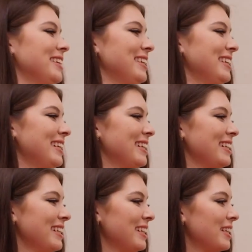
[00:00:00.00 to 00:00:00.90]

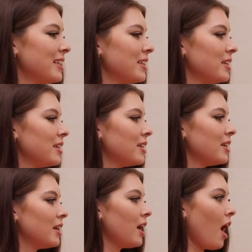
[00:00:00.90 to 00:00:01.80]

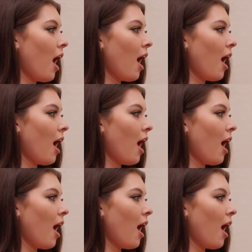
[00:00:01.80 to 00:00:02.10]
[no speech]